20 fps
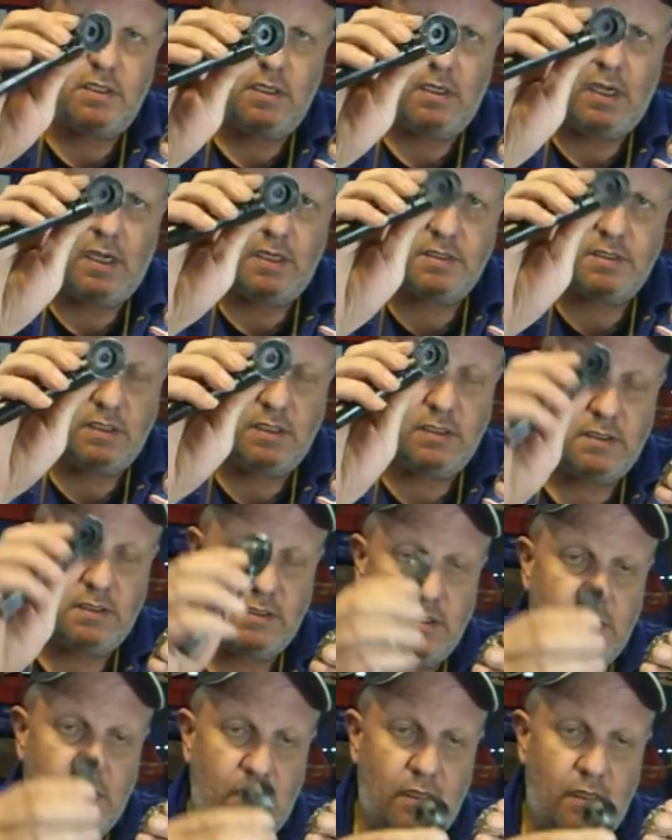it castings
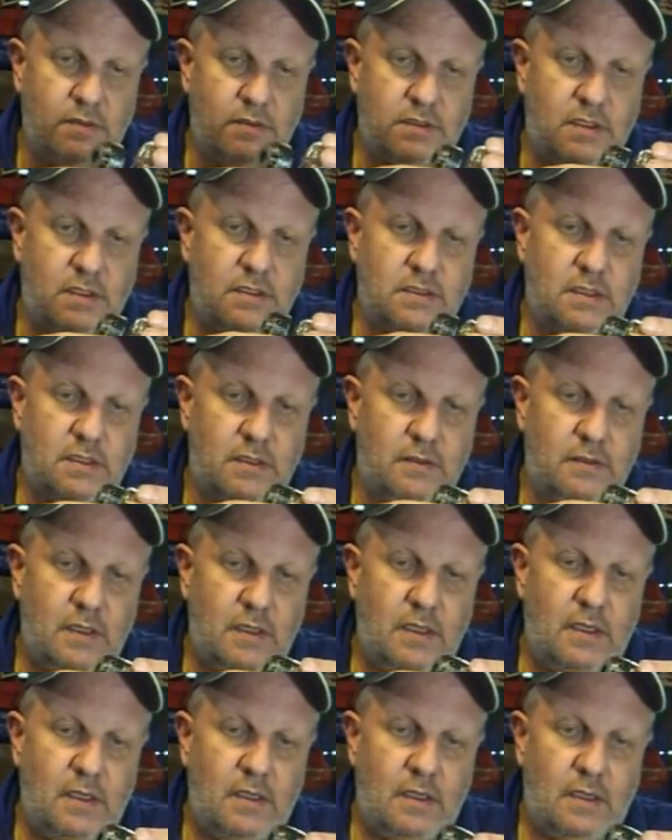that it goes into,
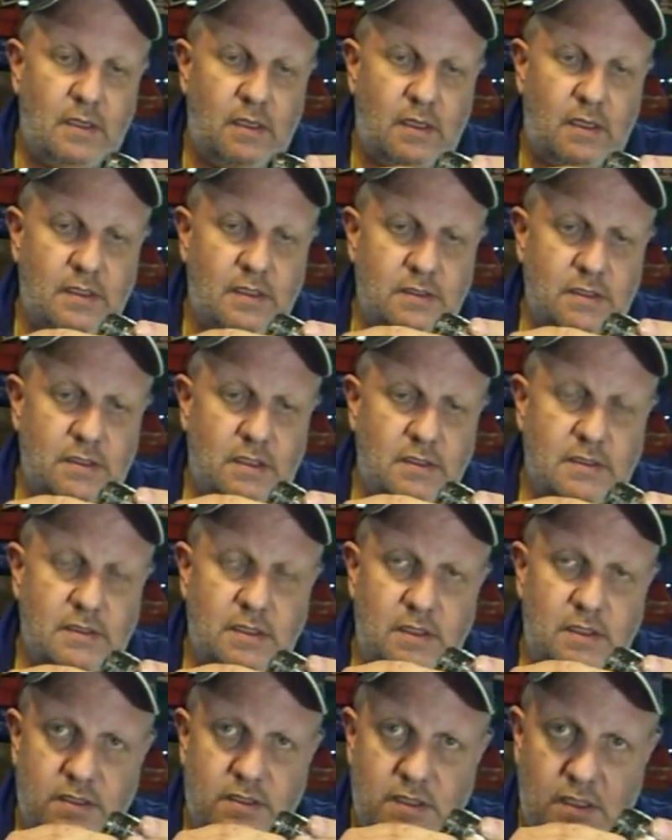and as you can
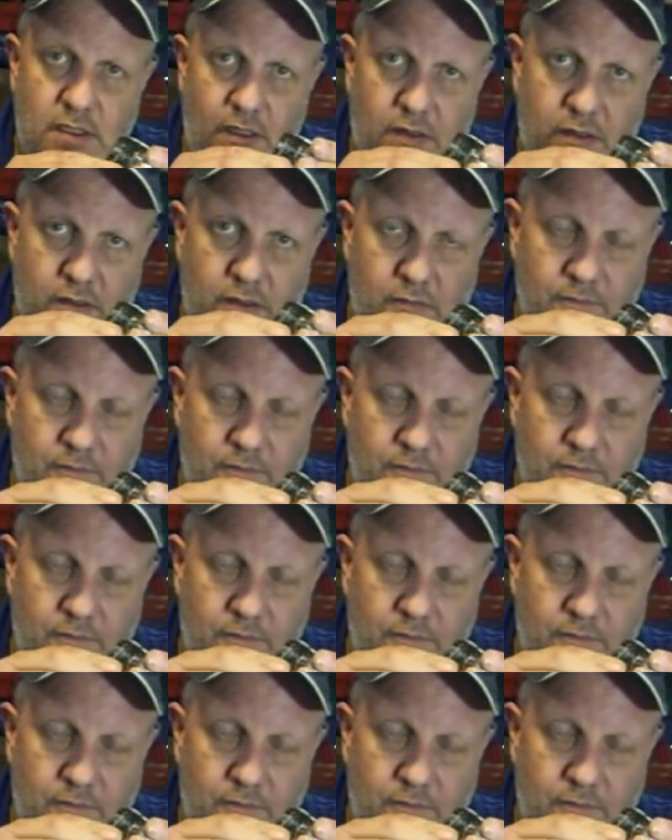see the teeth